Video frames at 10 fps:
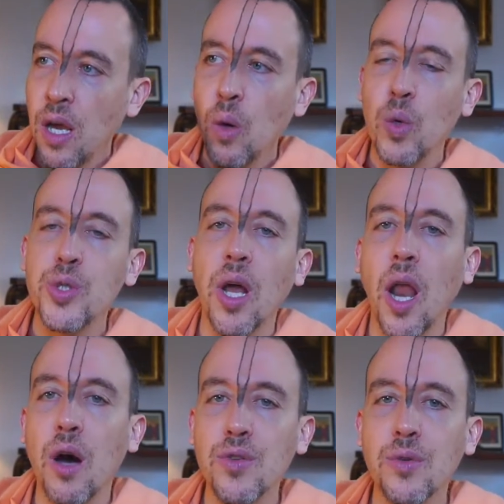which
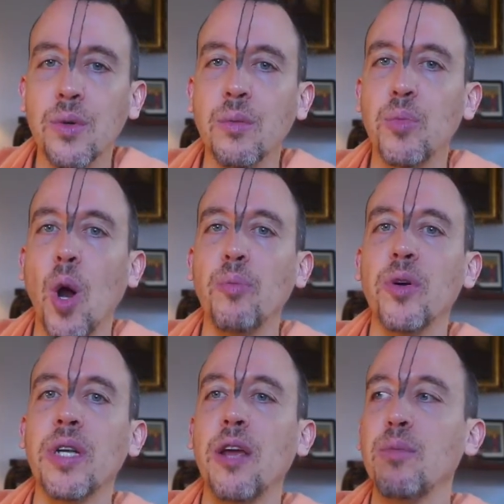allows for proper
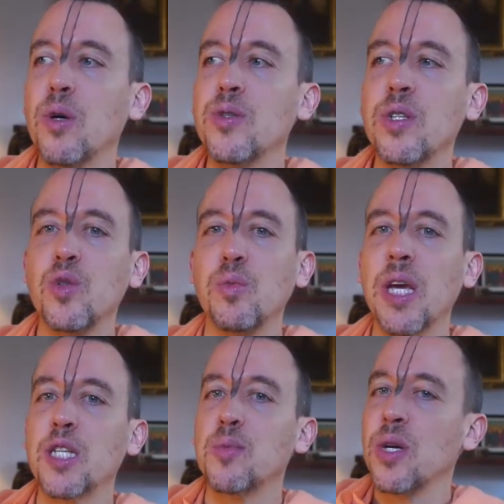diversity to be
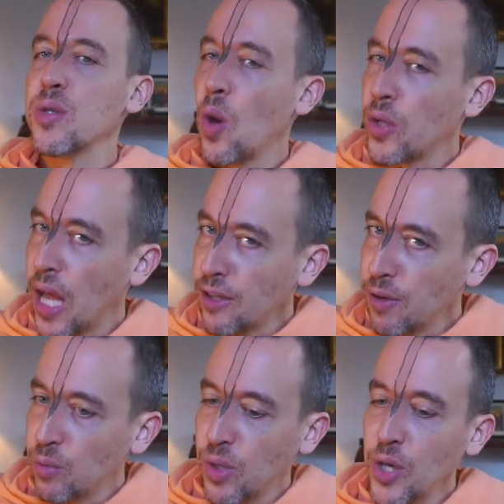expressed on that
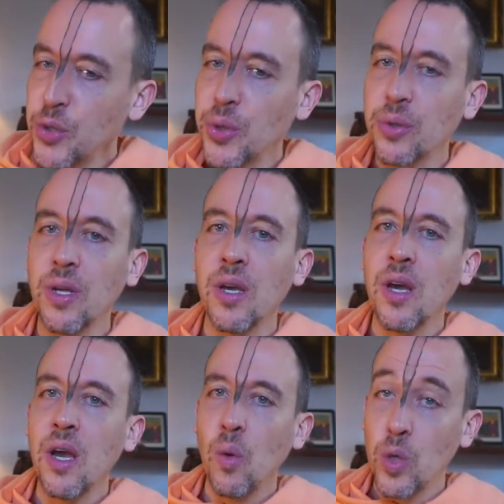foundation,
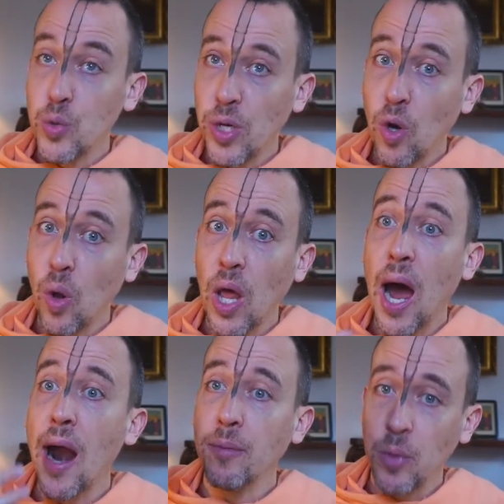which we call
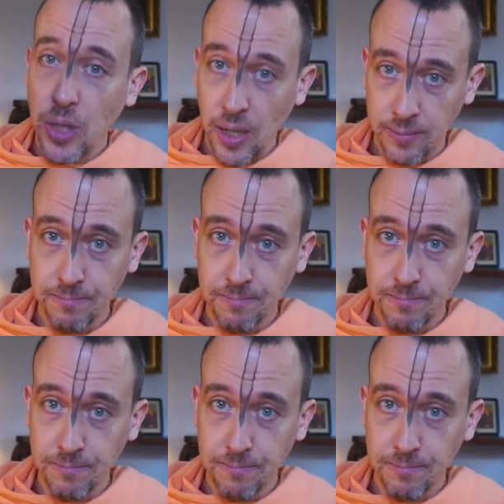harmony.